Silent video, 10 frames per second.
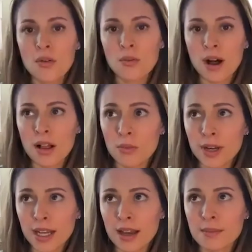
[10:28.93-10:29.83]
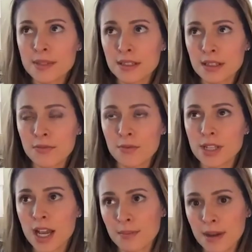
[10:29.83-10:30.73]
Well, when it comes, if we're
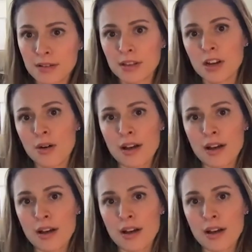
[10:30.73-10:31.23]
talking about, you know,